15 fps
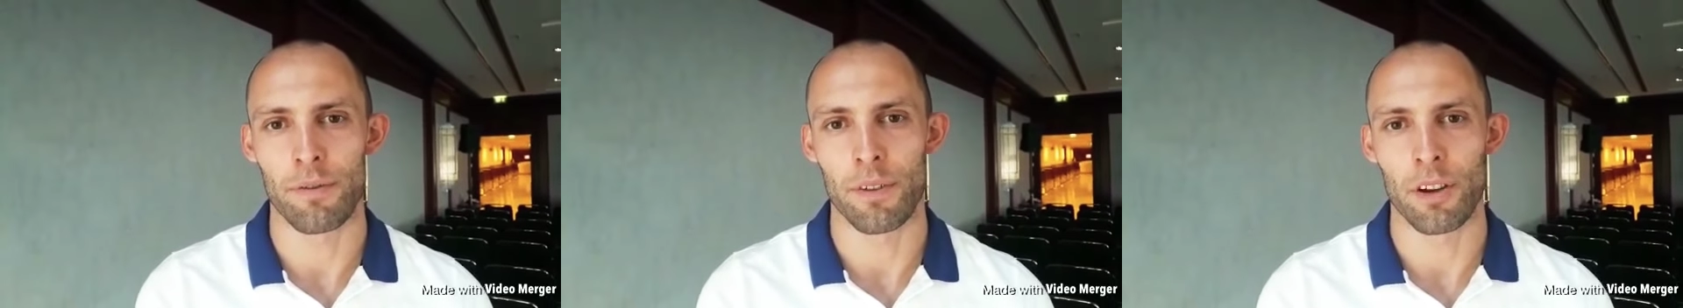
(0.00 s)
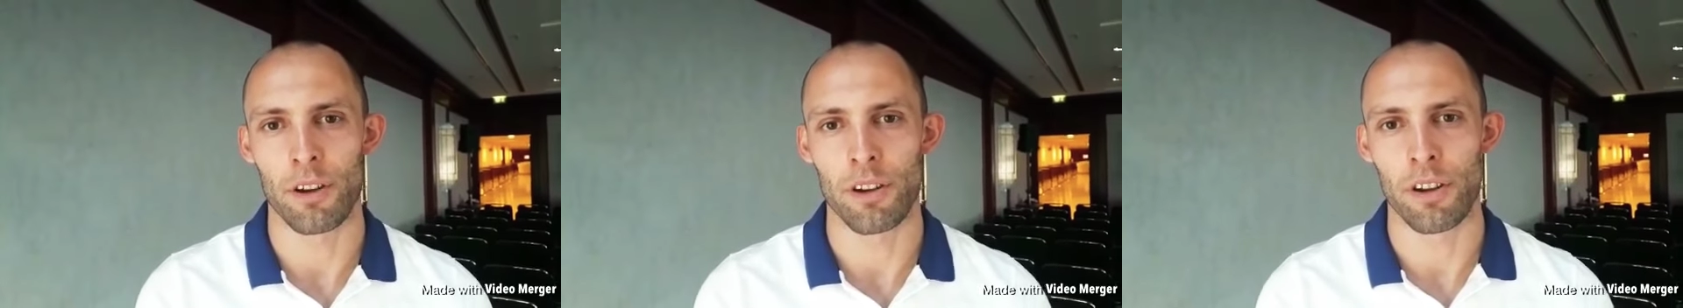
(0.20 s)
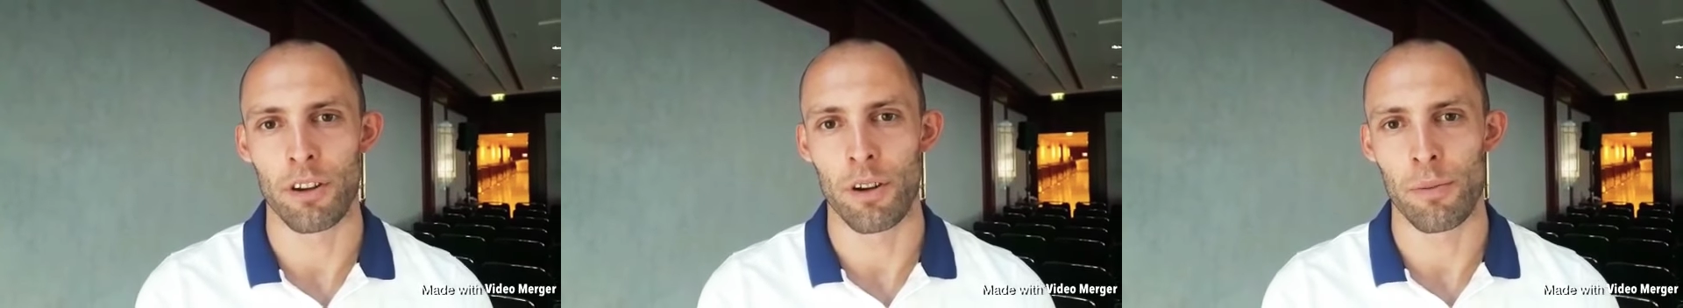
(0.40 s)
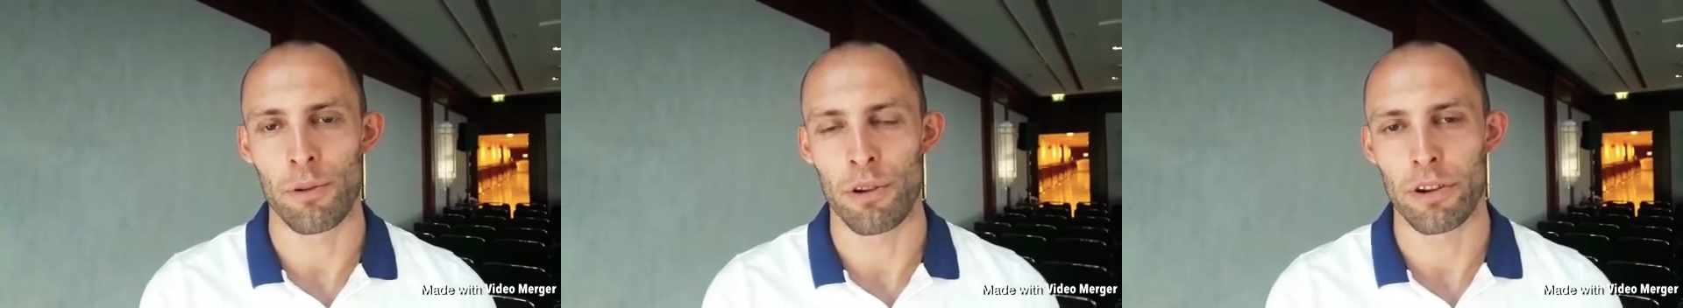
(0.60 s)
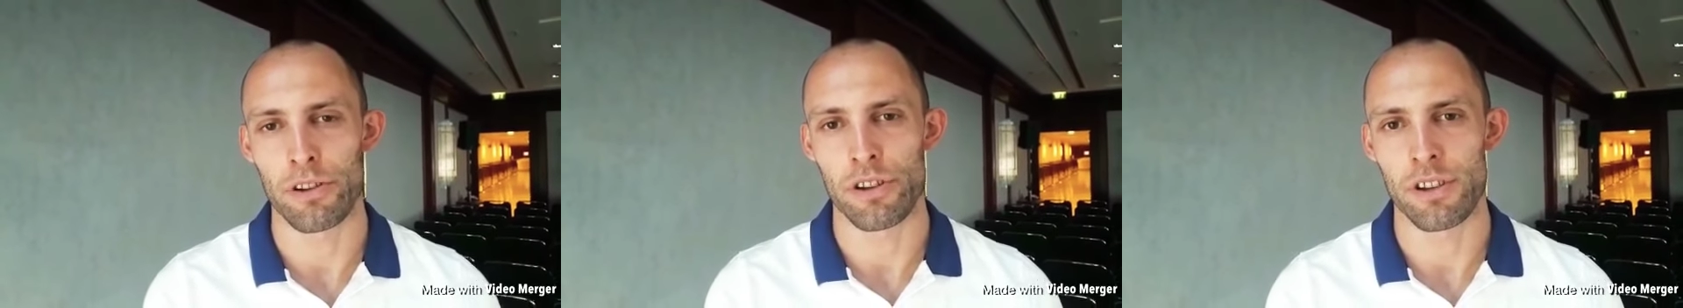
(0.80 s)
hernia
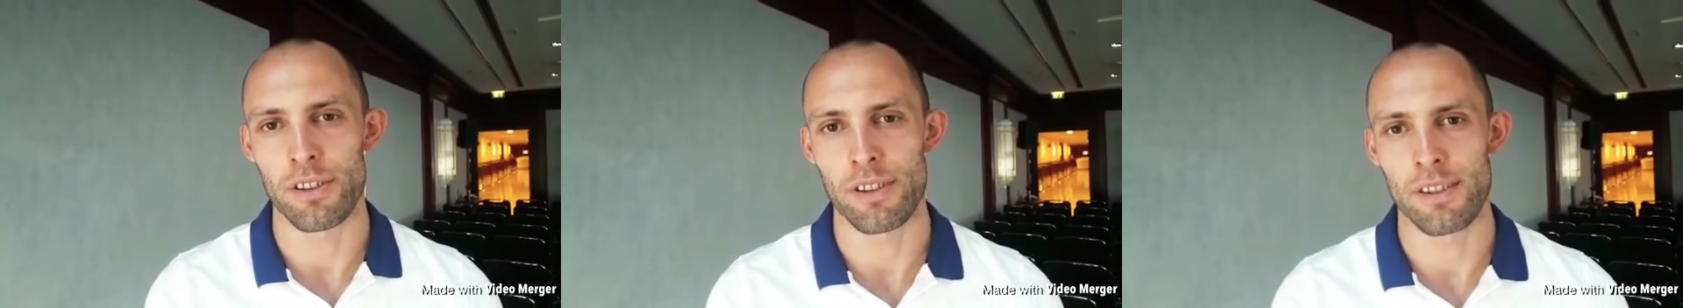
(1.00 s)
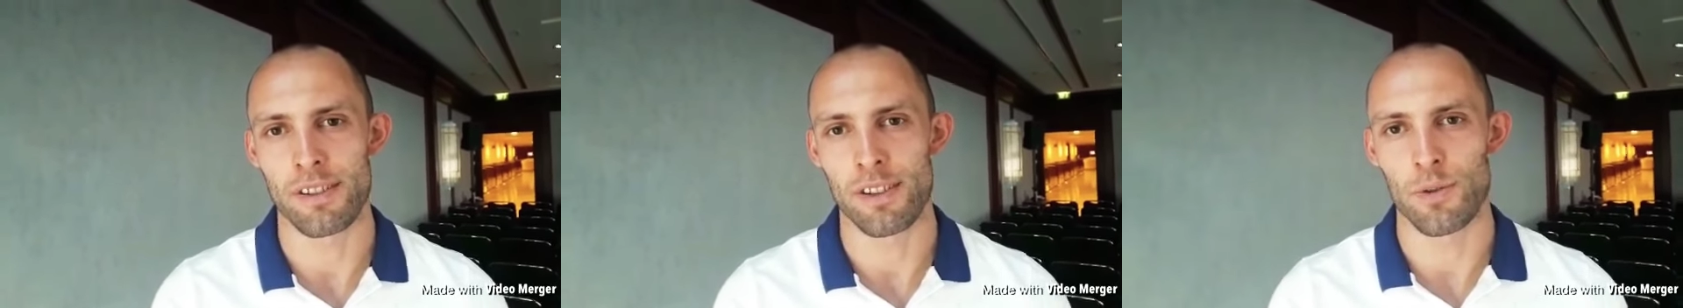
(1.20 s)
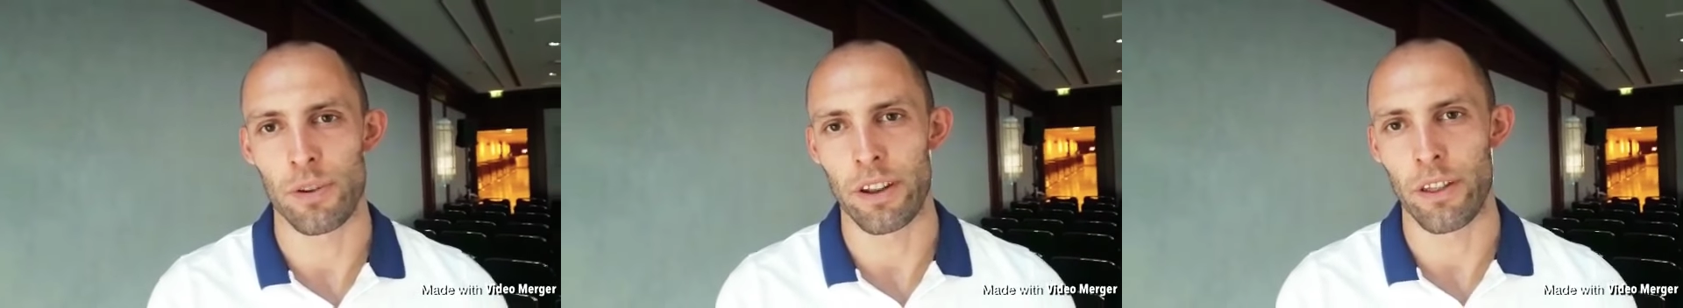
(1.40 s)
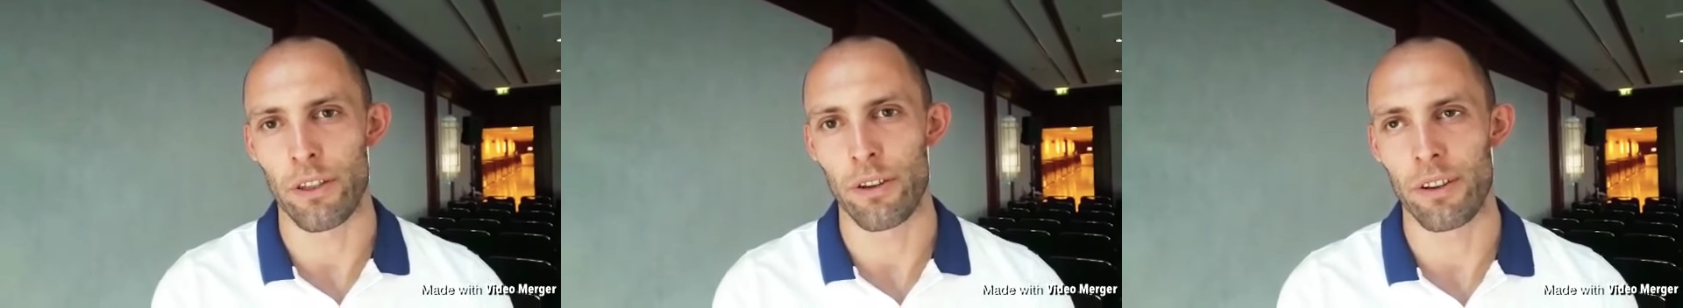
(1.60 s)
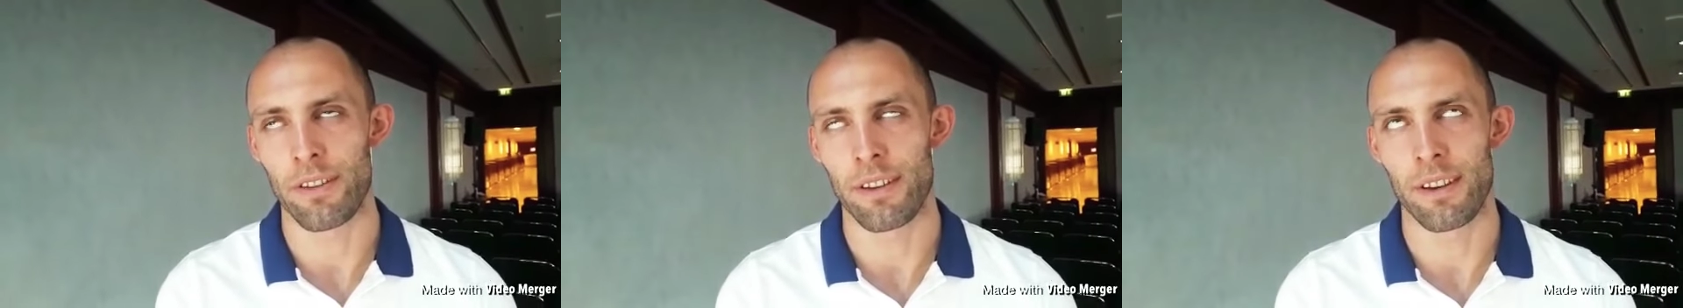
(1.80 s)
operations in
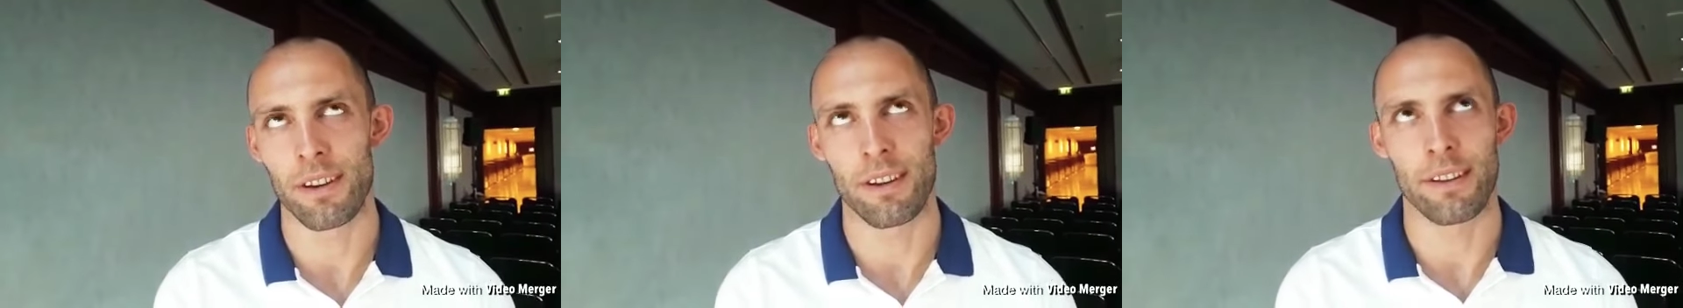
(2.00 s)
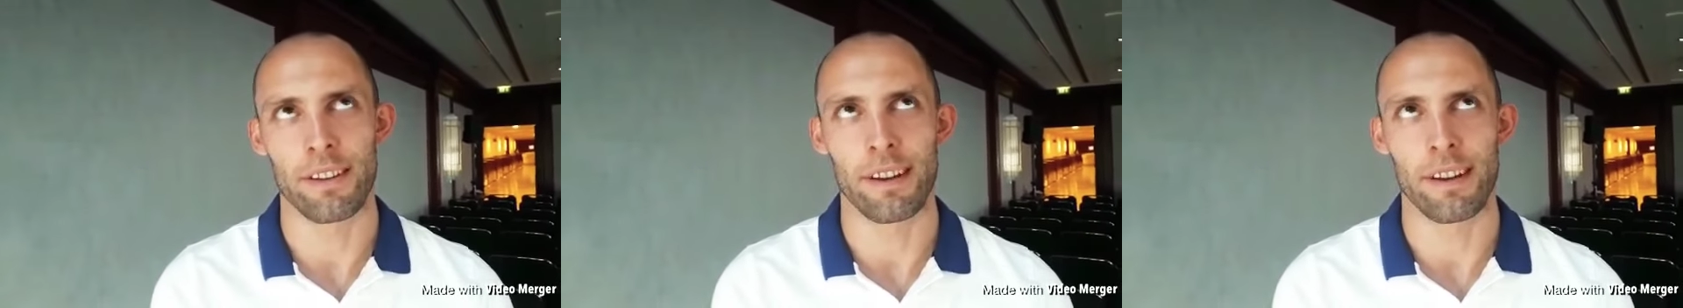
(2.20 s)
2013.